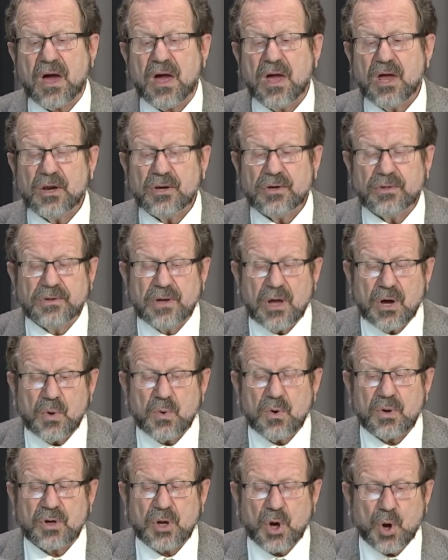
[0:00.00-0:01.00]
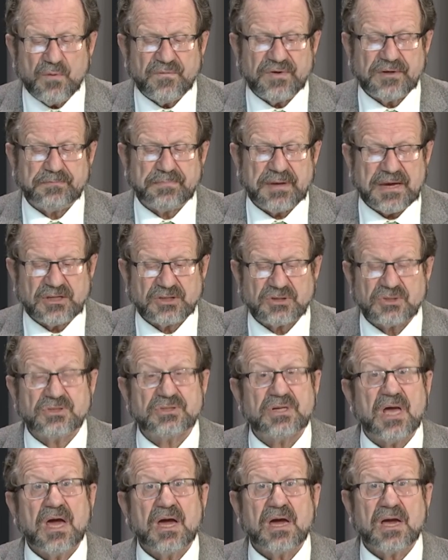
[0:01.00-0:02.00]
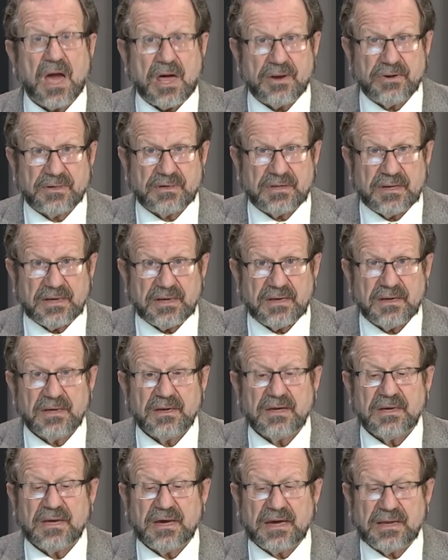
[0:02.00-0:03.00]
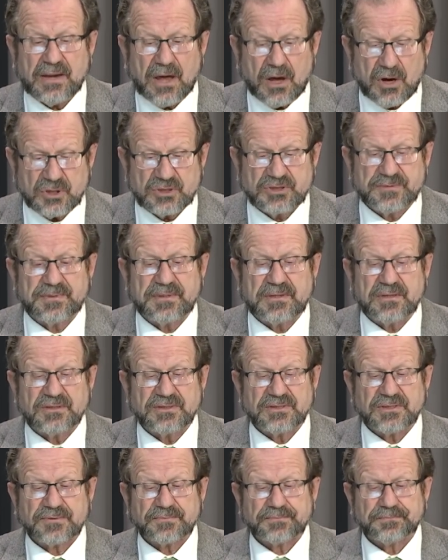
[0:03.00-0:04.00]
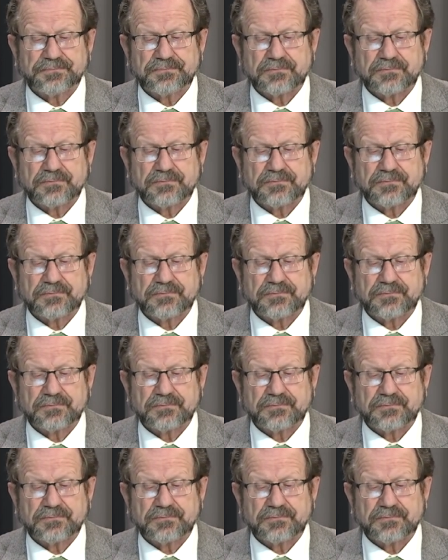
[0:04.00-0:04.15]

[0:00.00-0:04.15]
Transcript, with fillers: are no COVID patients currently in our hospitals.